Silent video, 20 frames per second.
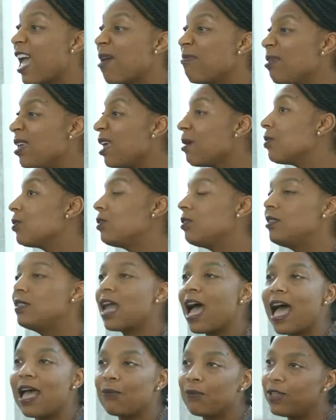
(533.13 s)
and be able,
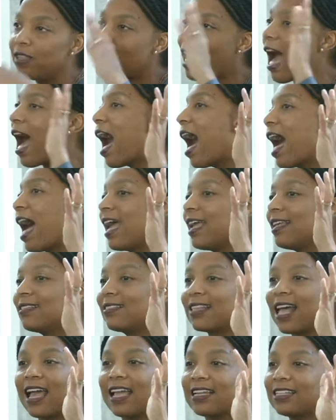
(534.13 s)
not with high
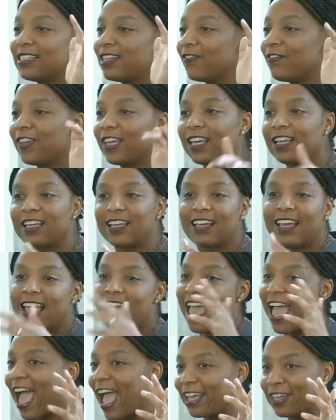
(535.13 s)
scientific
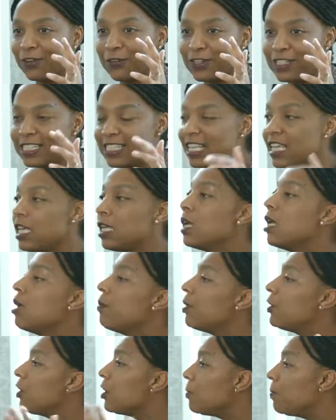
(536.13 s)
accuracy,
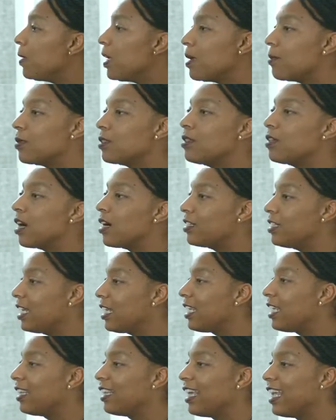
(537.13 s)
but just be able to
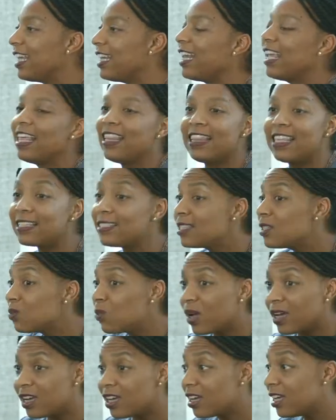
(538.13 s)
articulate this is
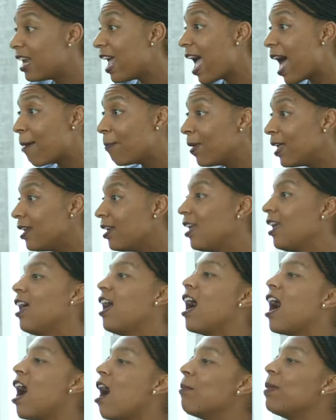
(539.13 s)
what could happen
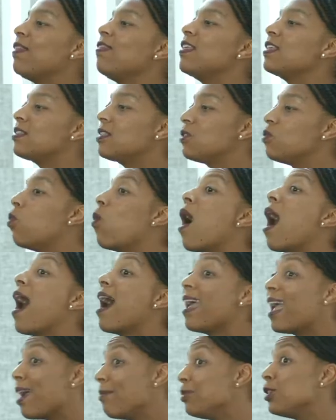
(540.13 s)
um, and this is
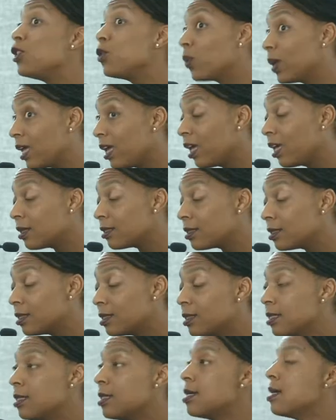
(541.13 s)
why I'm doing
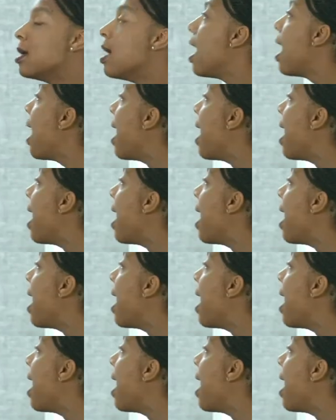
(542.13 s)
it.